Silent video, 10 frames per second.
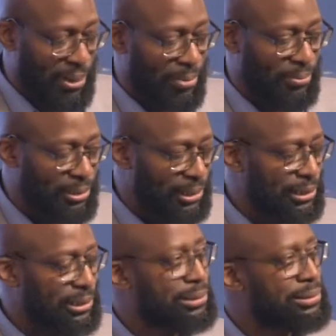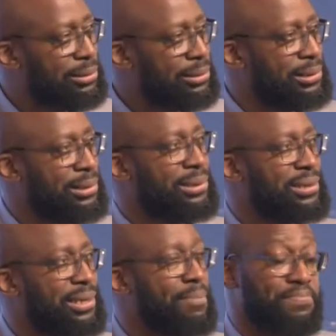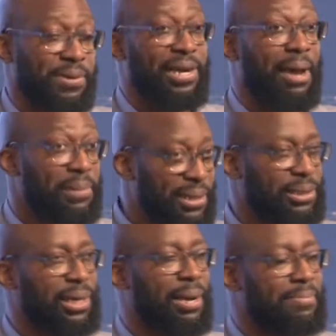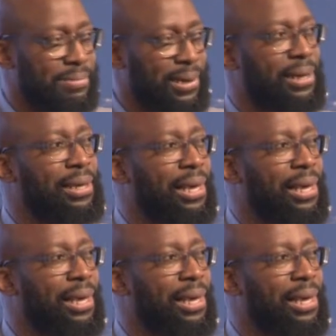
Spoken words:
I'm doing like this, Lord Jesus. I'm praying. I'm listening. I'm praying.